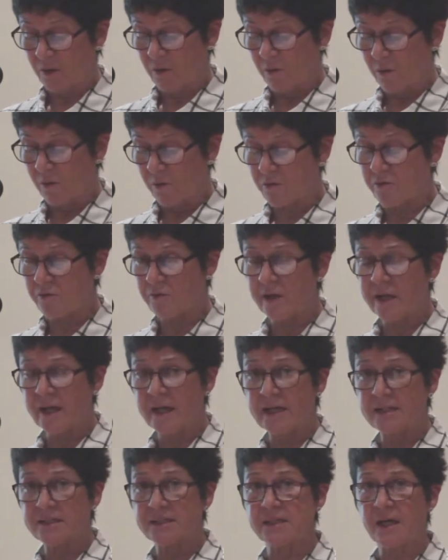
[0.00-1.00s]
or
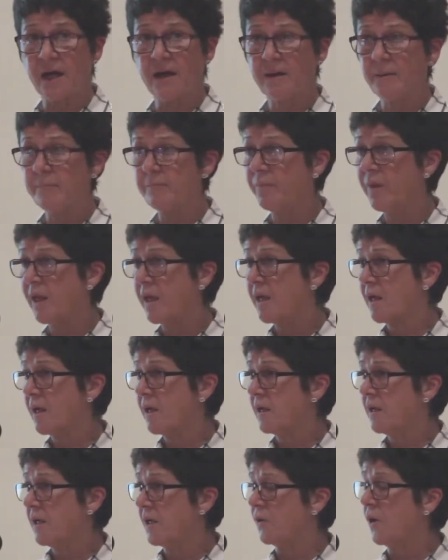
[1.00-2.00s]
create
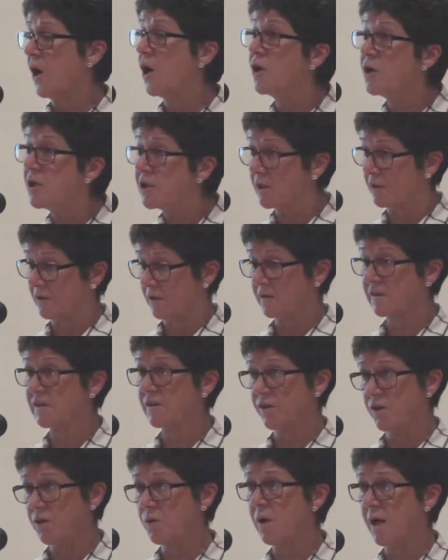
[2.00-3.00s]
hurdles
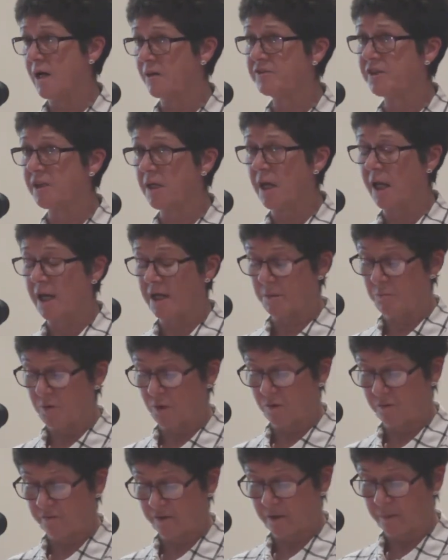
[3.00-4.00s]
that you have to climb
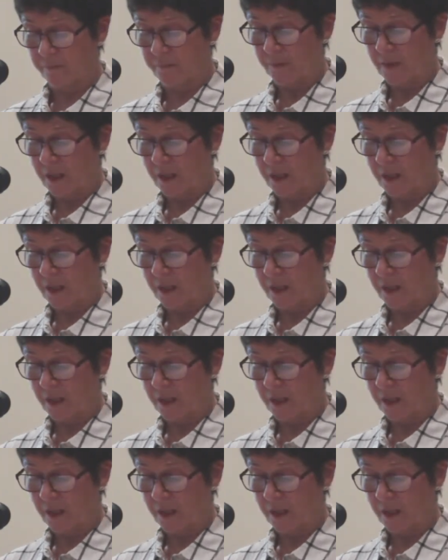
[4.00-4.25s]
over,